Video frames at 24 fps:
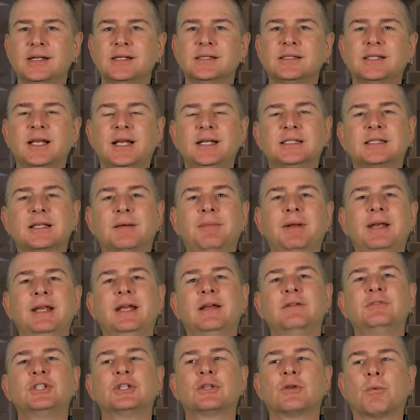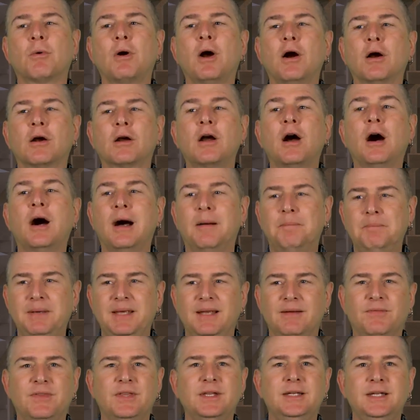Say somebody gives you the wrong copy
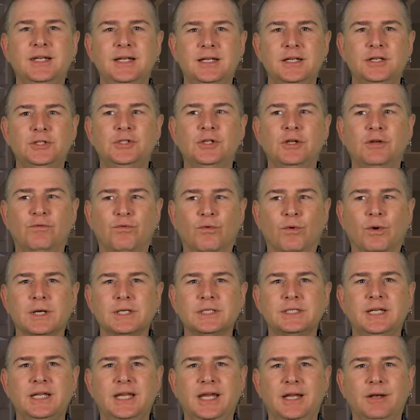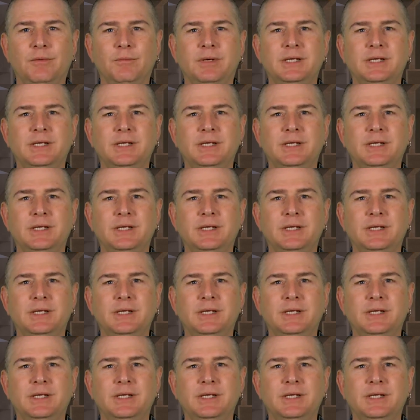of the DD-214.